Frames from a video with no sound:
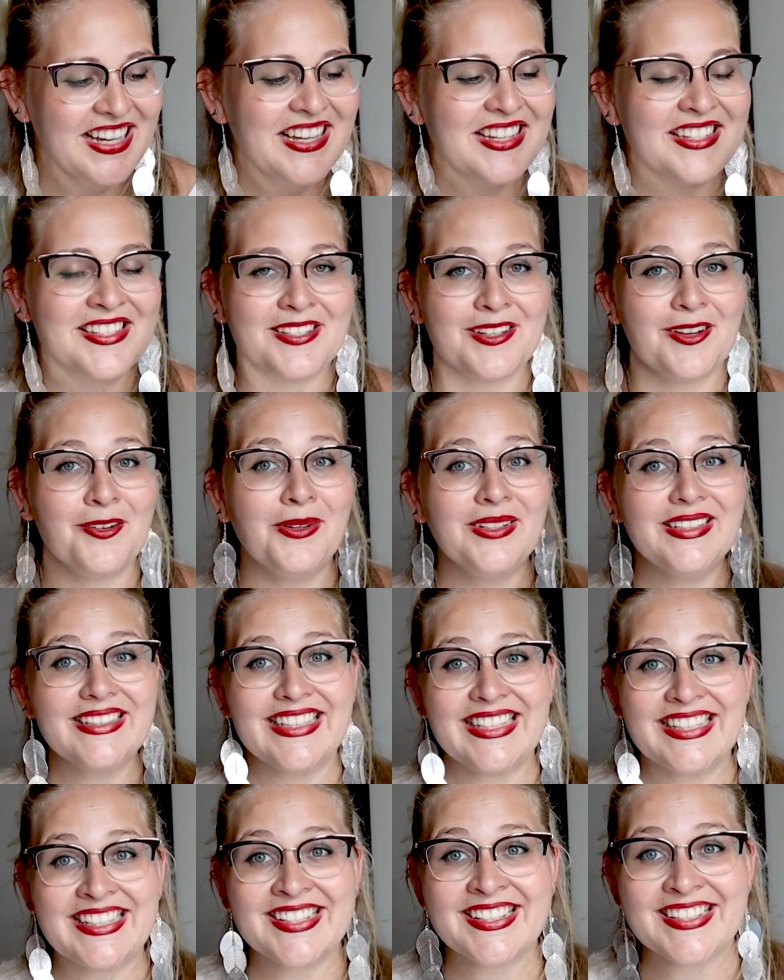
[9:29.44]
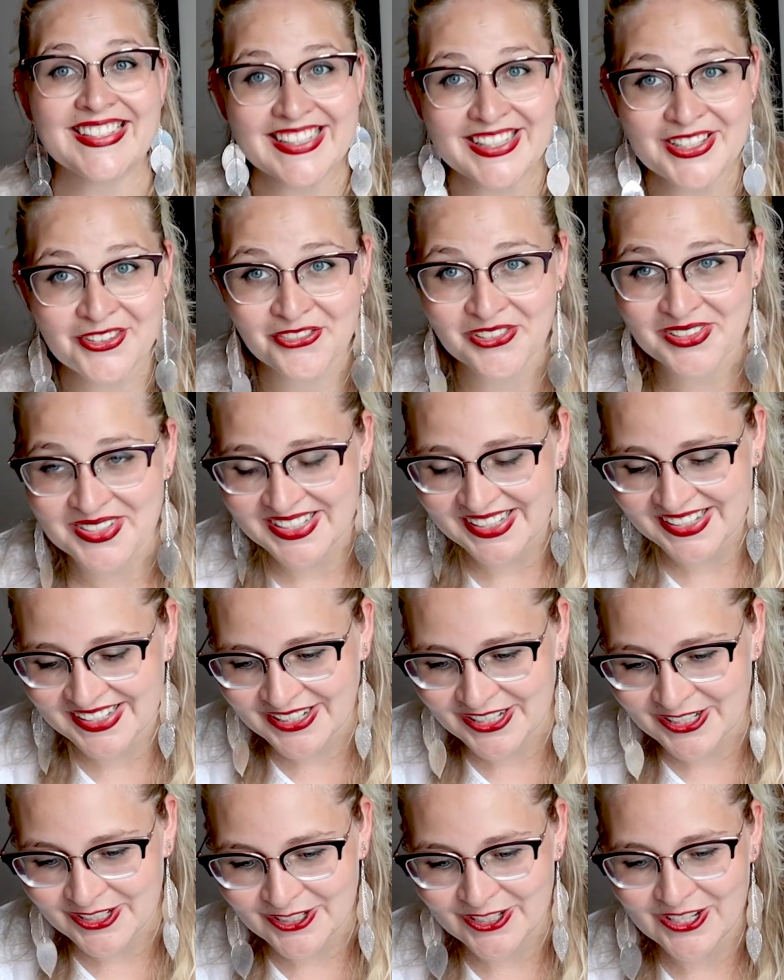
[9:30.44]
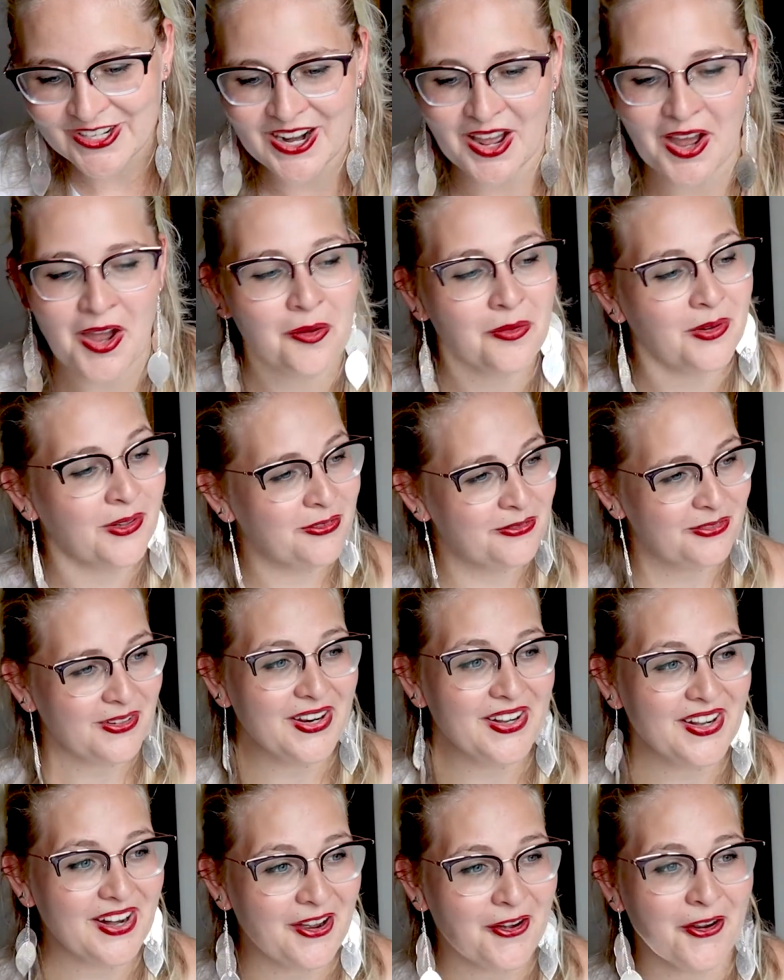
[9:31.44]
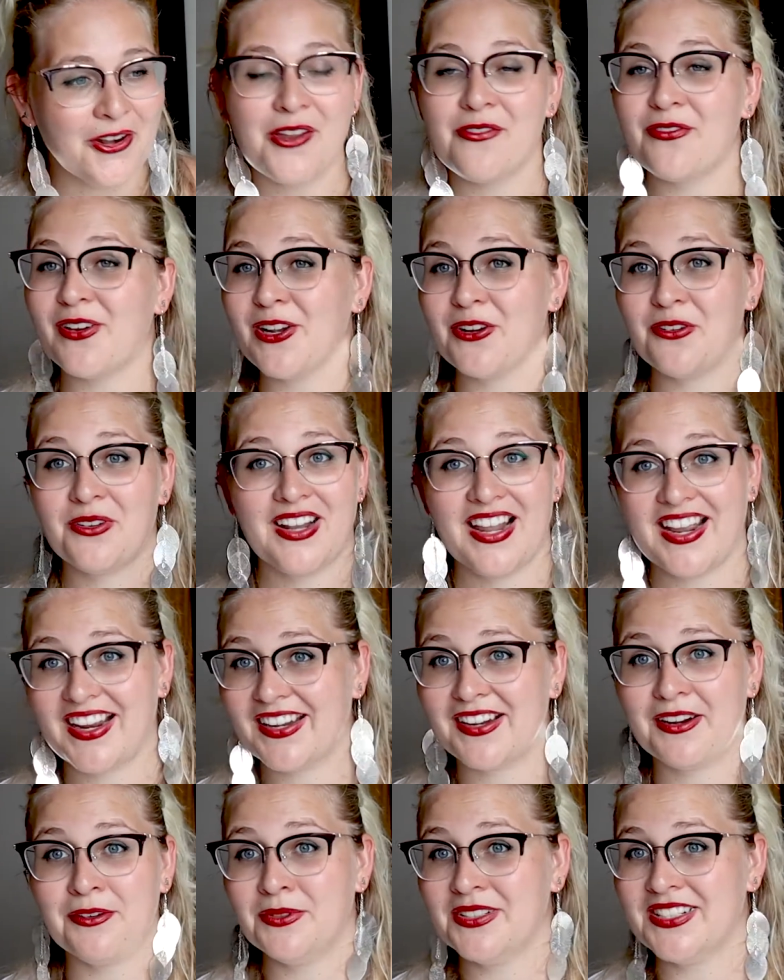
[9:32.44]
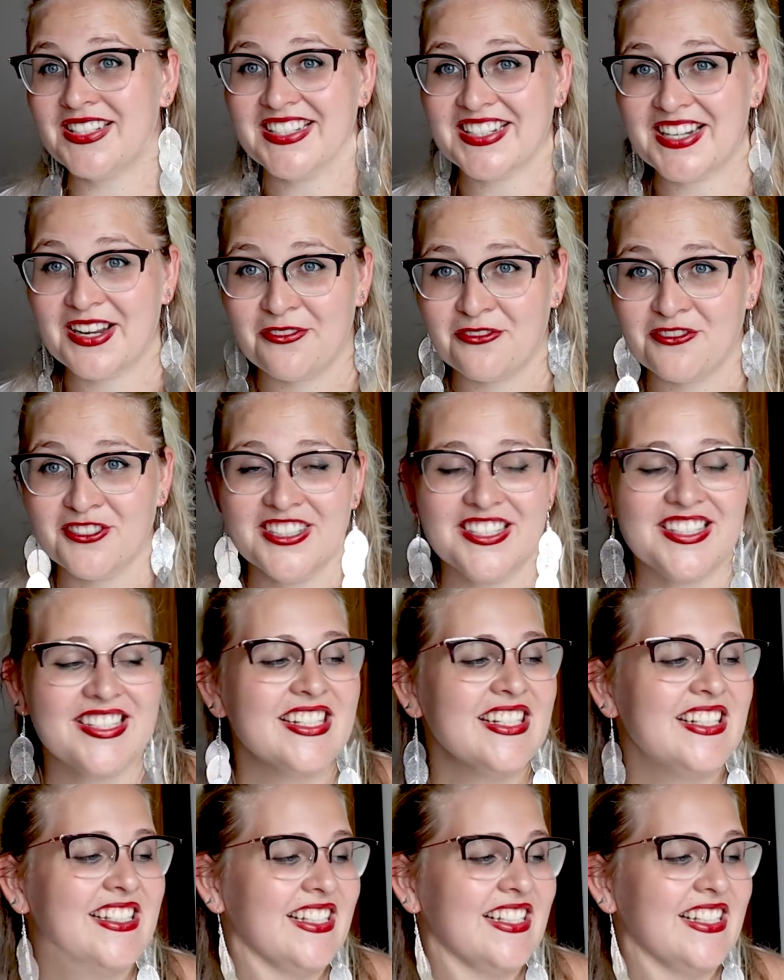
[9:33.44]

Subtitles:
So let's see if it's any good. I will find out. If I don't like it, I will DNF it.